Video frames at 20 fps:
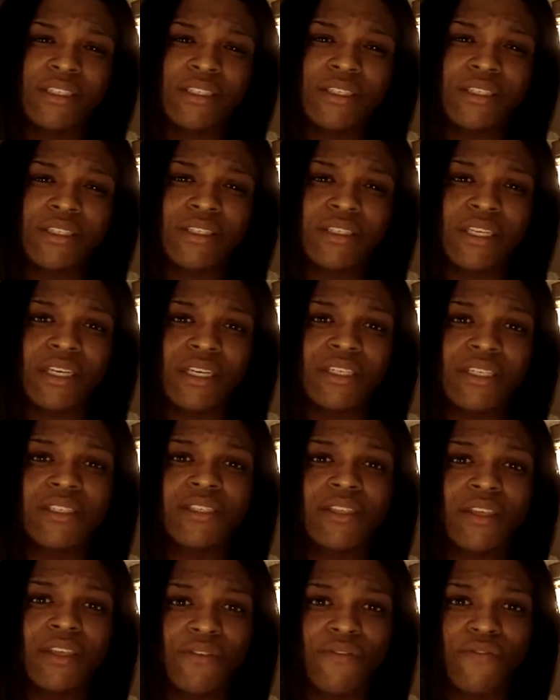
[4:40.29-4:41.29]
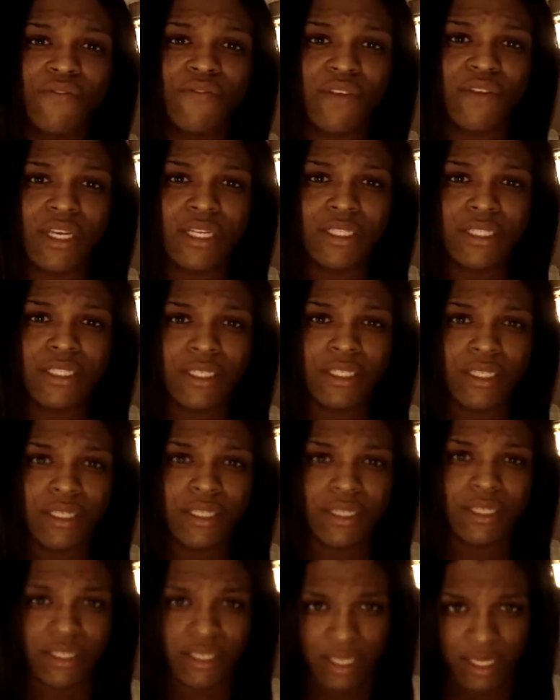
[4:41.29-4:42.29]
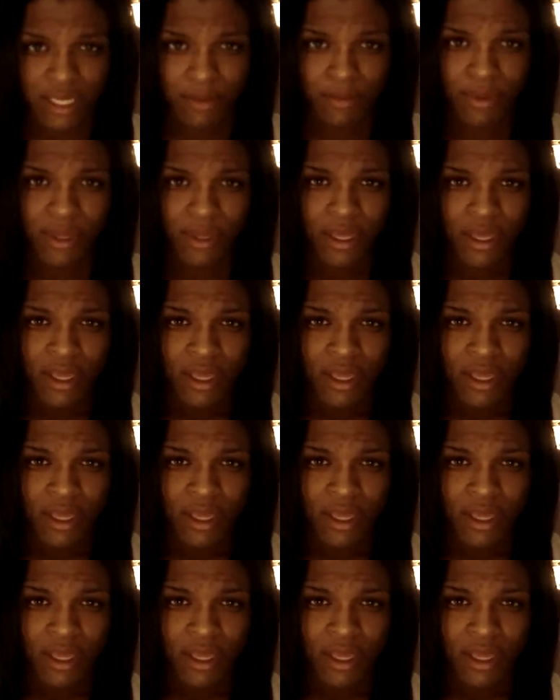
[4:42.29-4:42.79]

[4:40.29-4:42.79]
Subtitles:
6 feet deep.